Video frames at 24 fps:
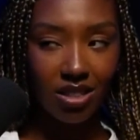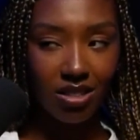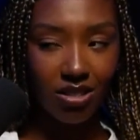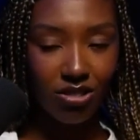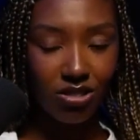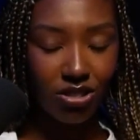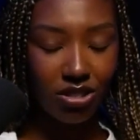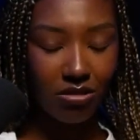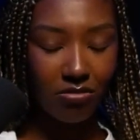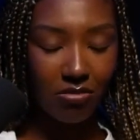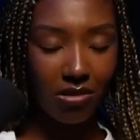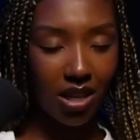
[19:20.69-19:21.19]
Yeah,
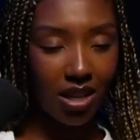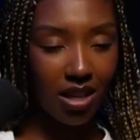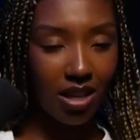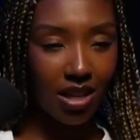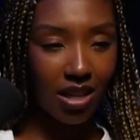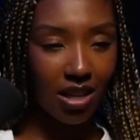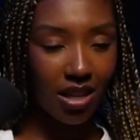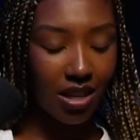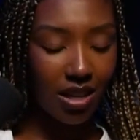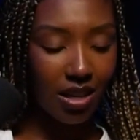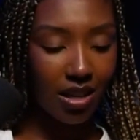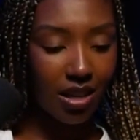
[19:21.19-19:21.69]
social
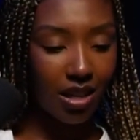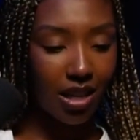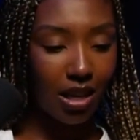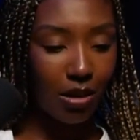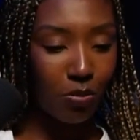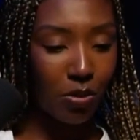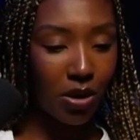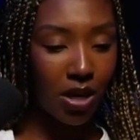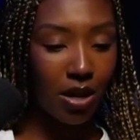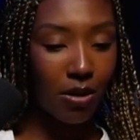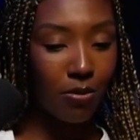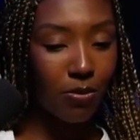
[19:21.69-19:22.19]
media.
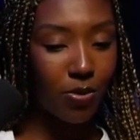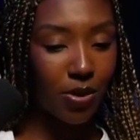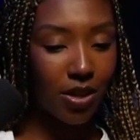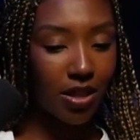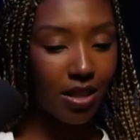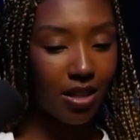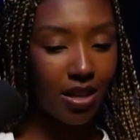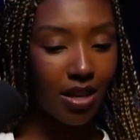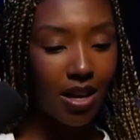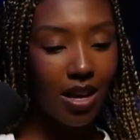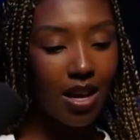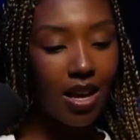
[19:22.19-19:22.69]
Keeping up with
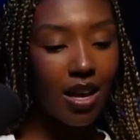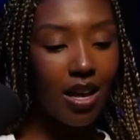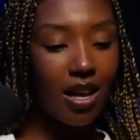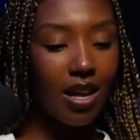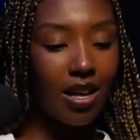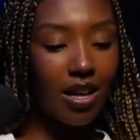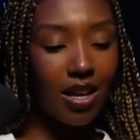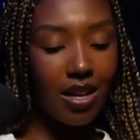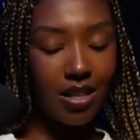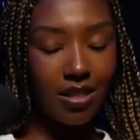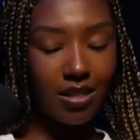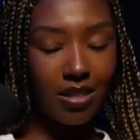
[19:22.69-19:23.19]

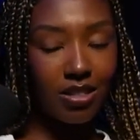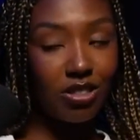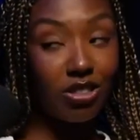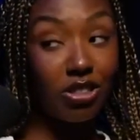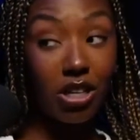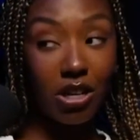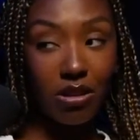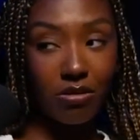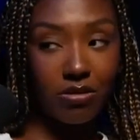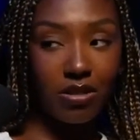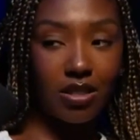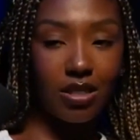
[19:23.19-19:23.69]
the
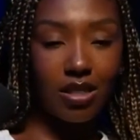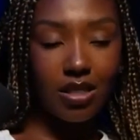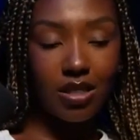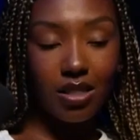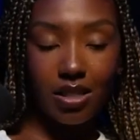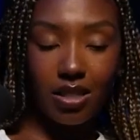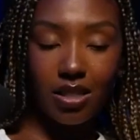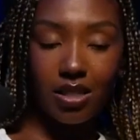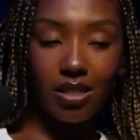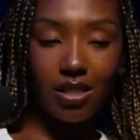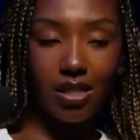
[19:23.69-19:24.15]
Joneses.